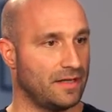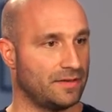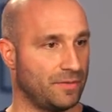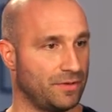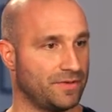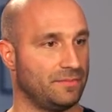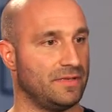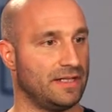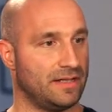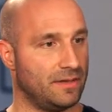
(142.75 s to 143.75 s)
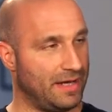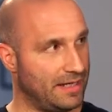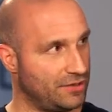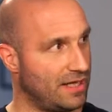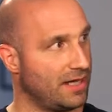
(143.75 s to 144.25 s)
supposed to be the
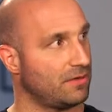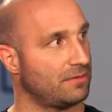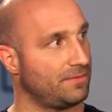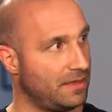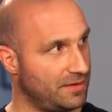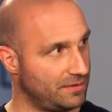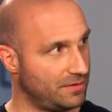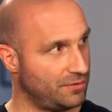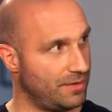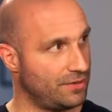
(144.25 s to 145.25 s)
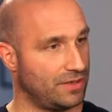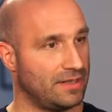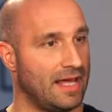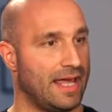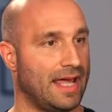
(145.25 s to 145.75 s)
paycheck or fund the situation,
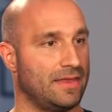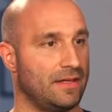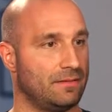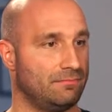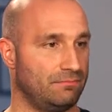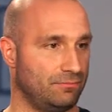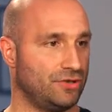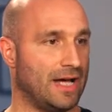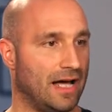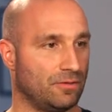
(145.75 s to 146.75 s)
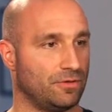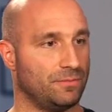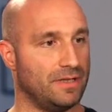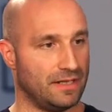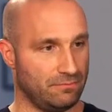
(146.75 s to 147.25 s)
and the child would
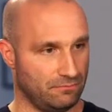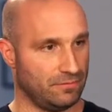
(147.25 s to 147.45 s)
be